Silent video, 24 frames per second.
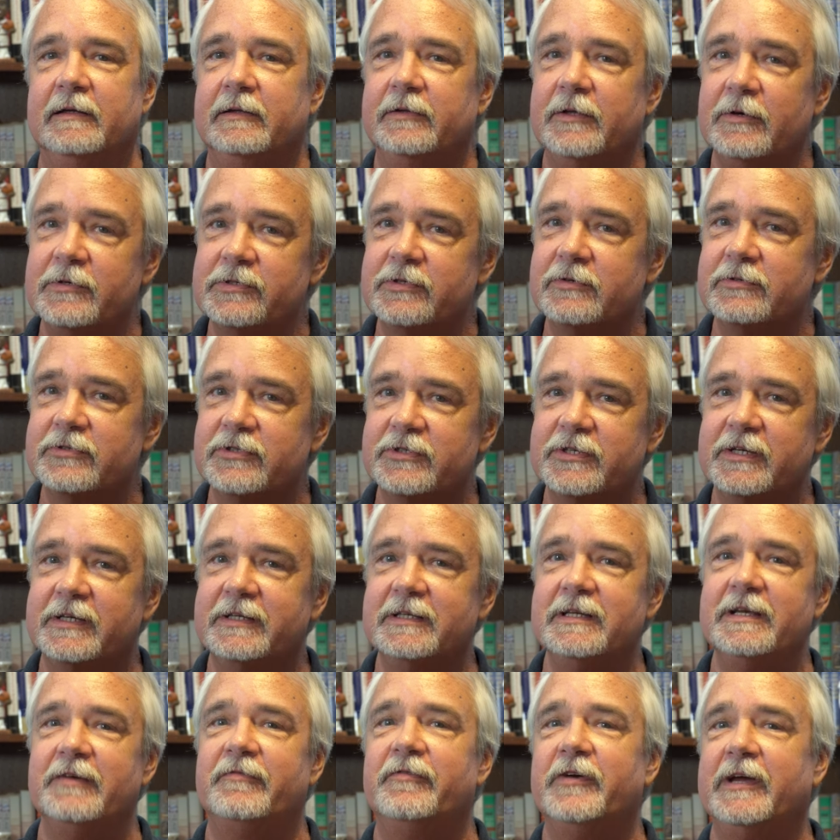Those are
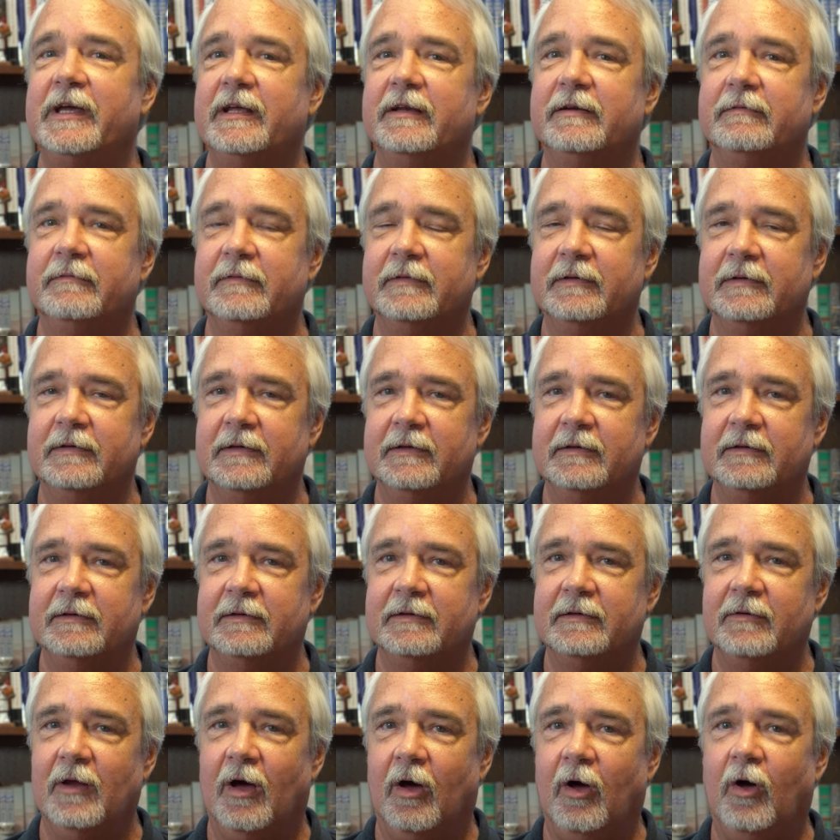significant
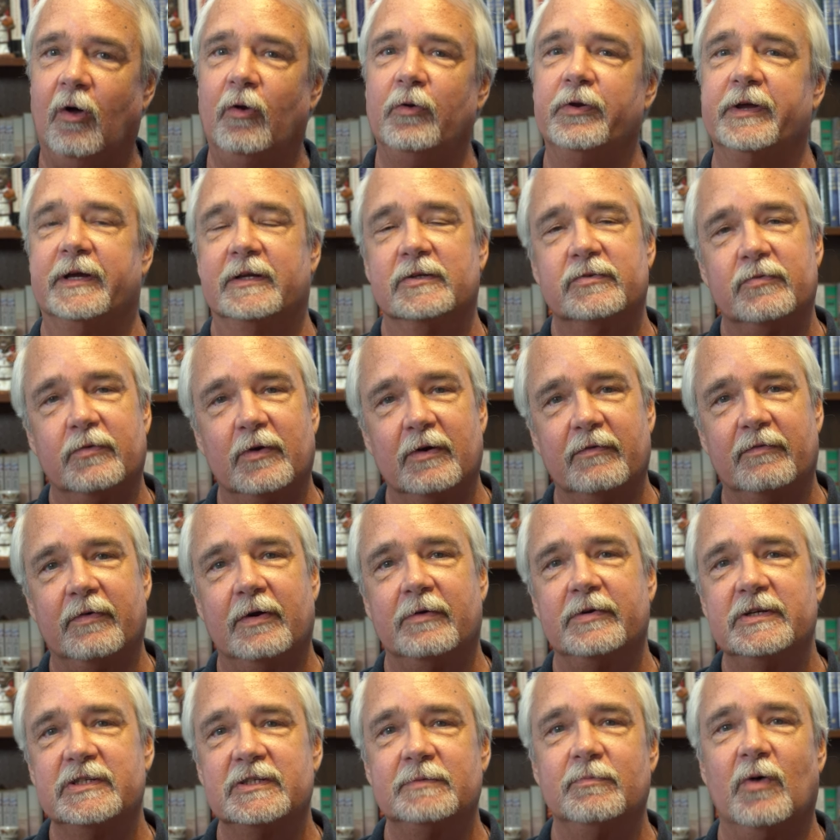holdings for a
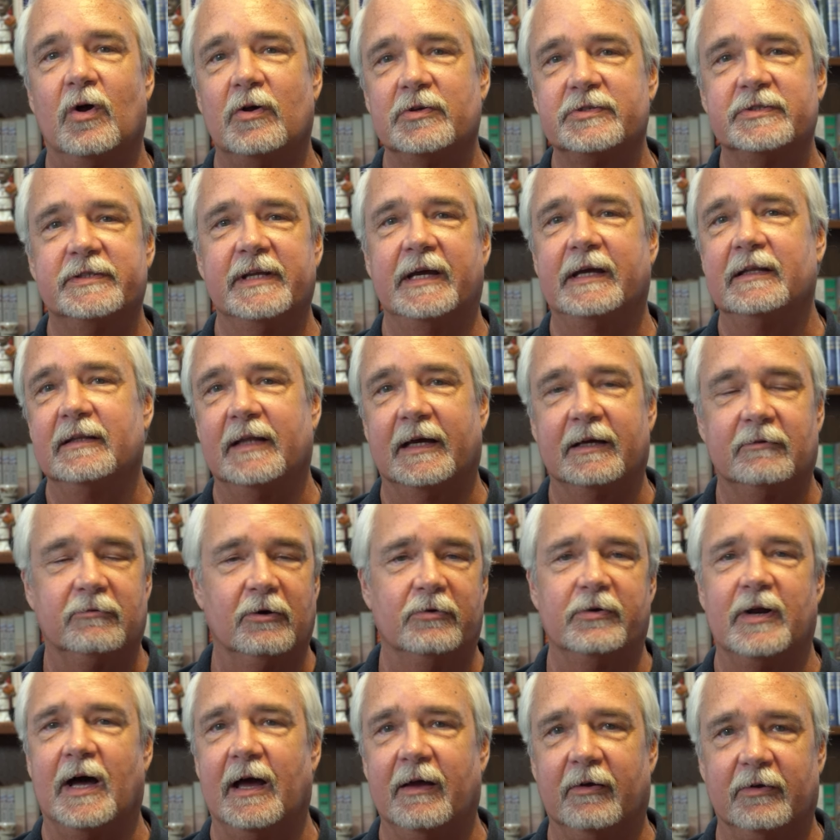very small state like
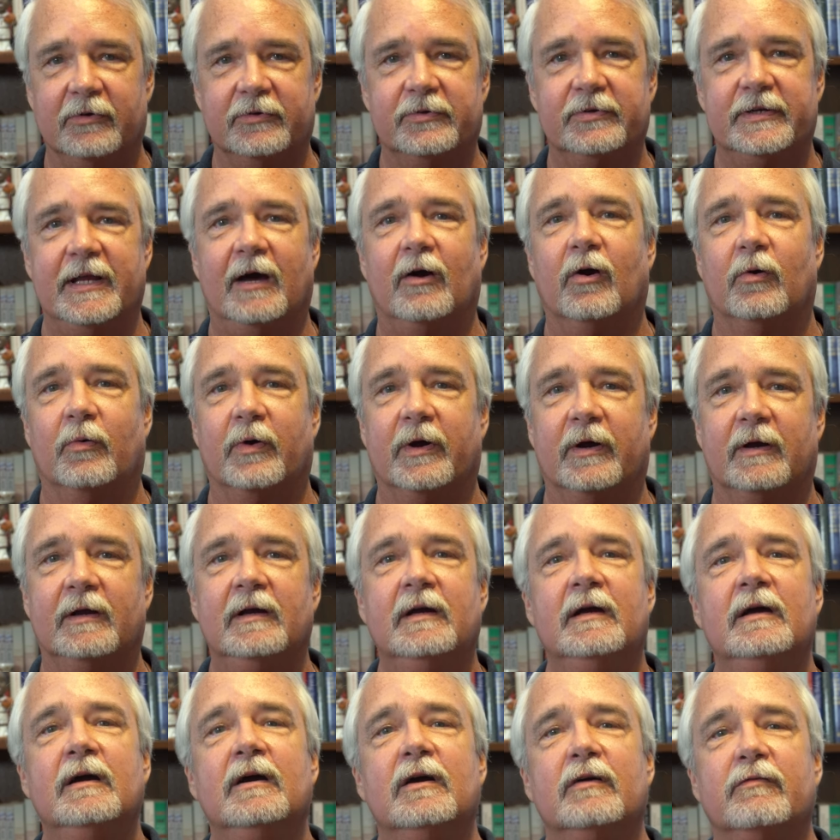Rhode Island or Delaware
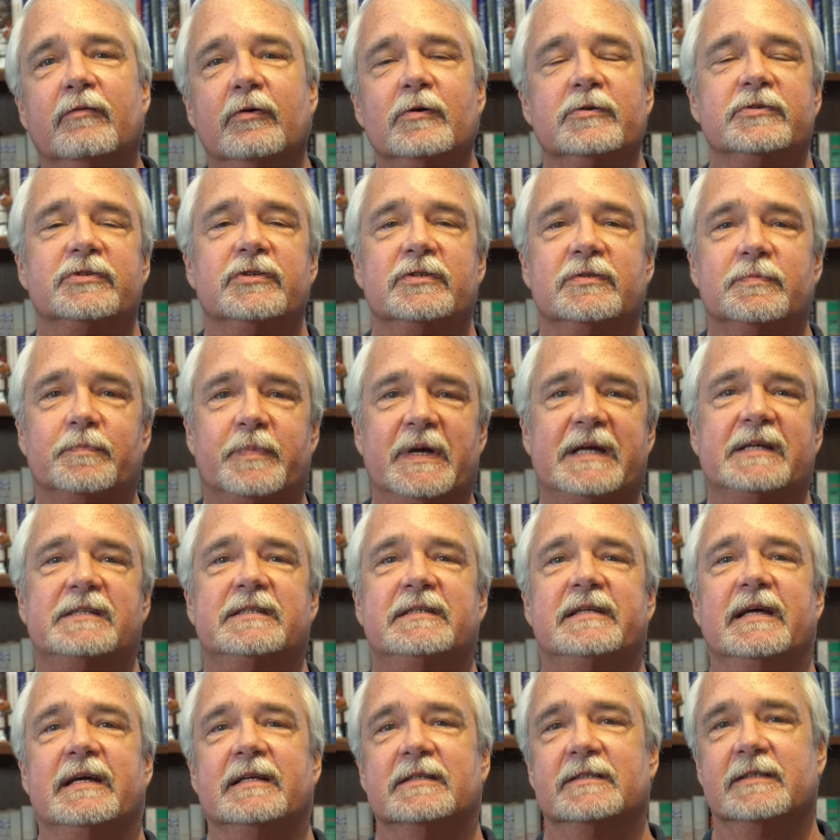versus big
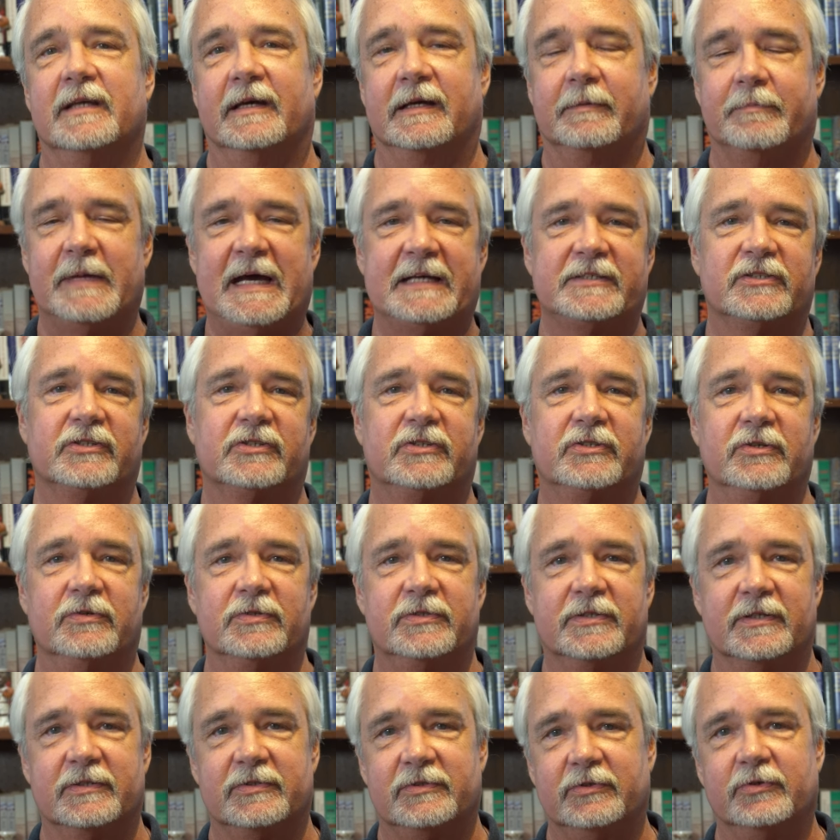states like
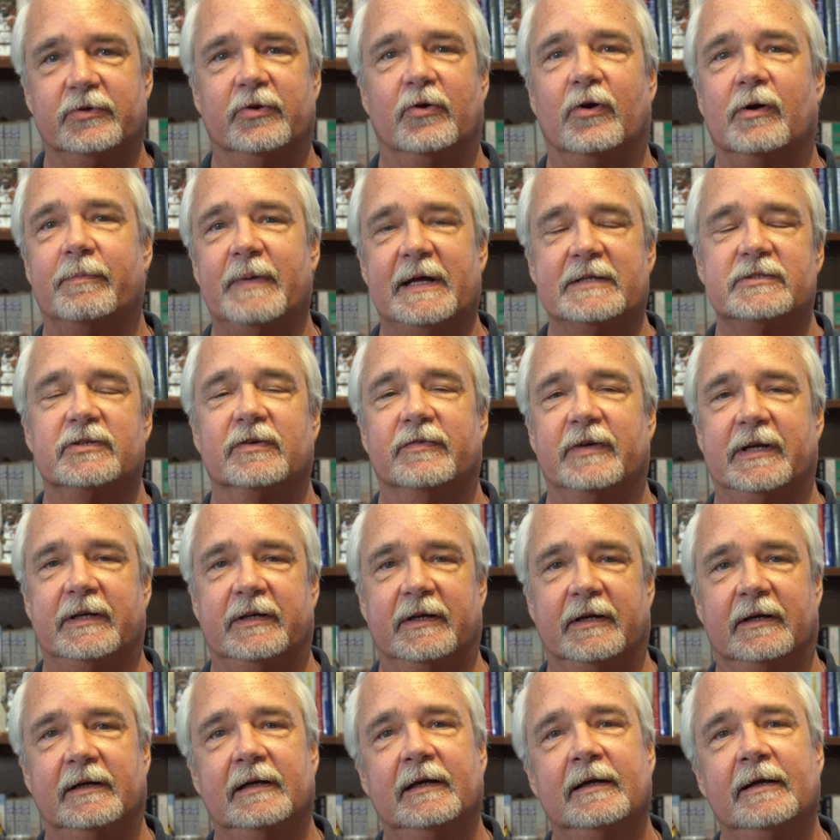Massachusetts, New York,
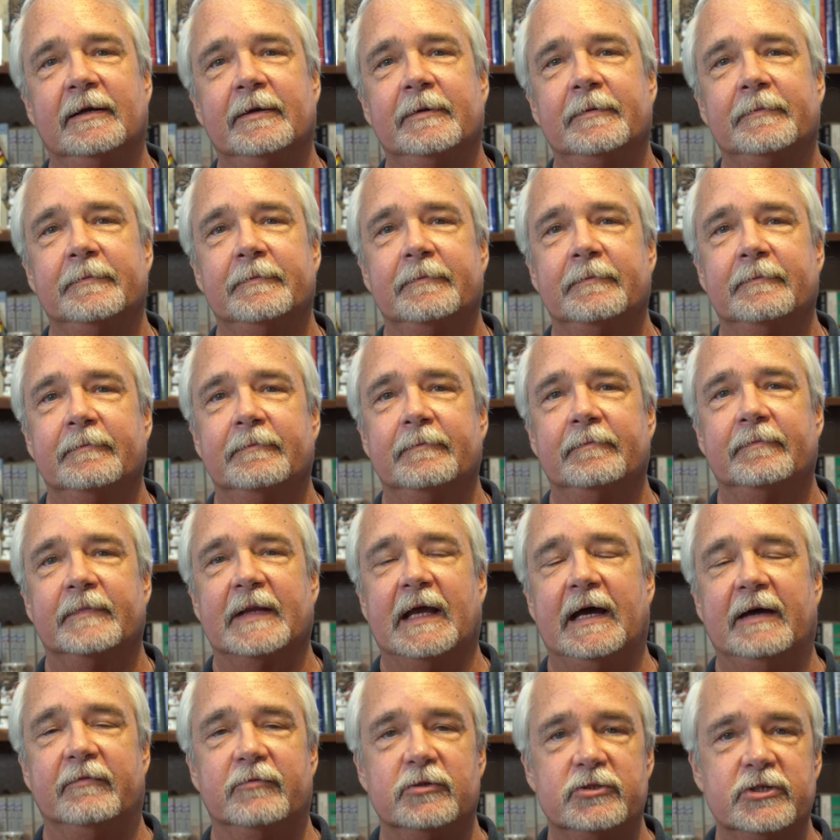Pennsylvania,
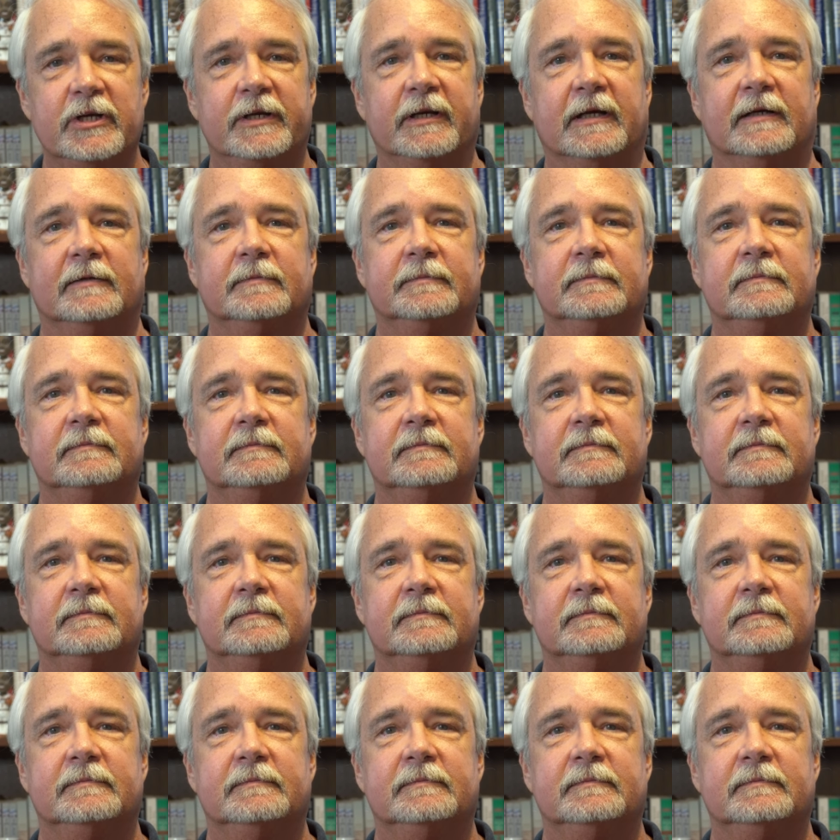and Virginia.